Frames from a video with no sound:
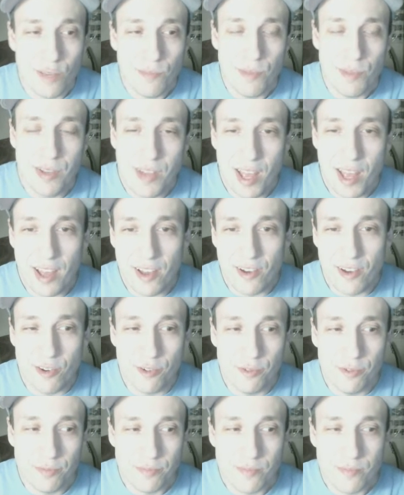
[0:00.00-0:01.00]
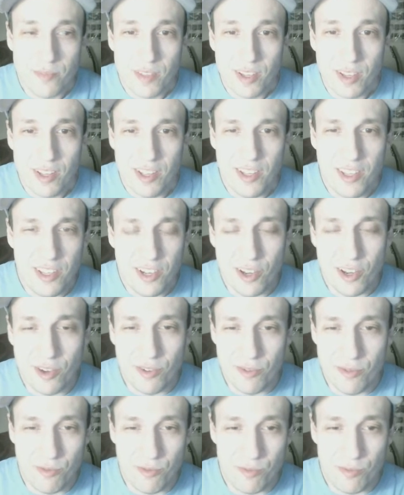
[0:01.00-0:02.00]
But now, you
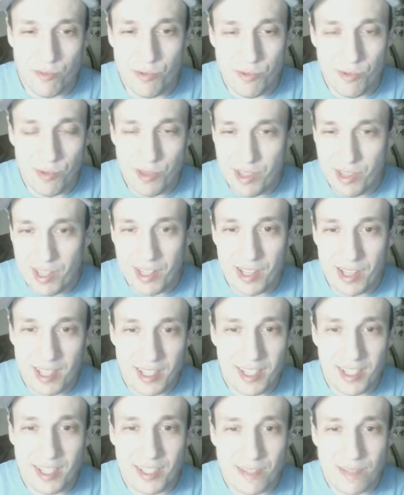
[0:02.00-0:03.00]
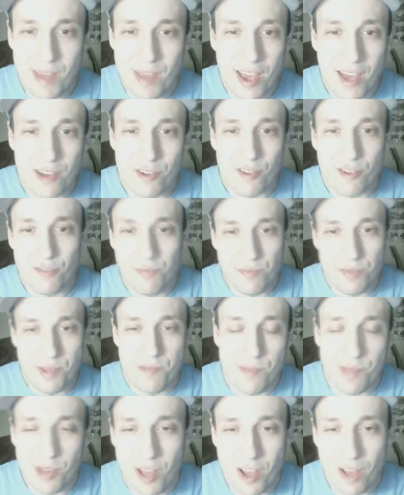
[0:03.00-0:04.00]
know, it doesn't matter if
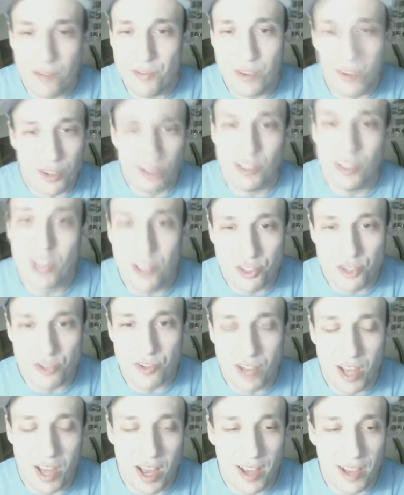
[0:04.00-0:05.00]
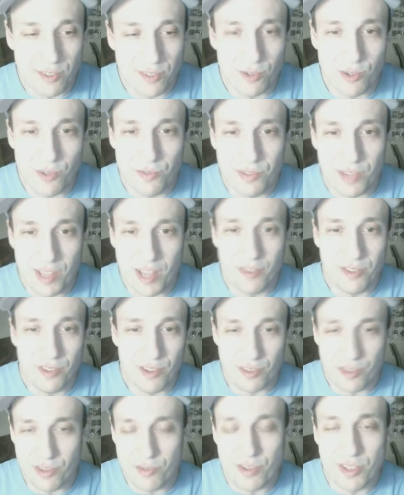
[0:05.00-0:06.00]
people have their guns or not. Well, now
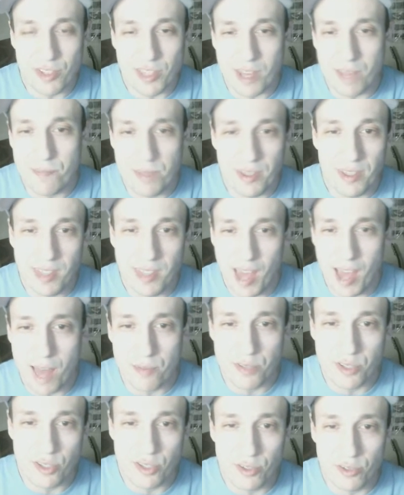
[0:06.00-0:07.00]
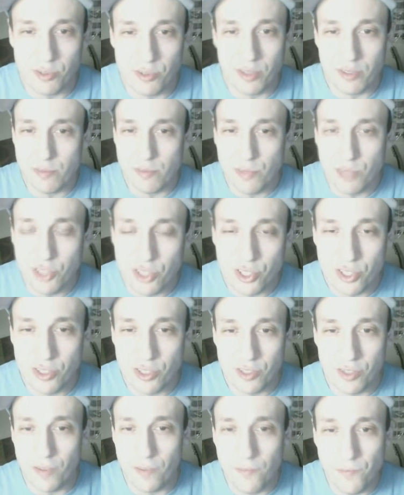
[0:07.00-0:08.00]
there is that big gap. So the
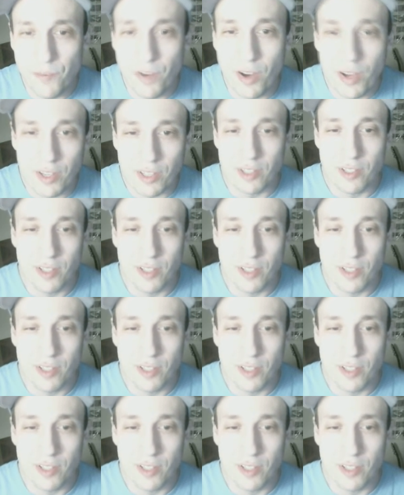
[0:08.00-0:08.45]
militia, oh, fuck it.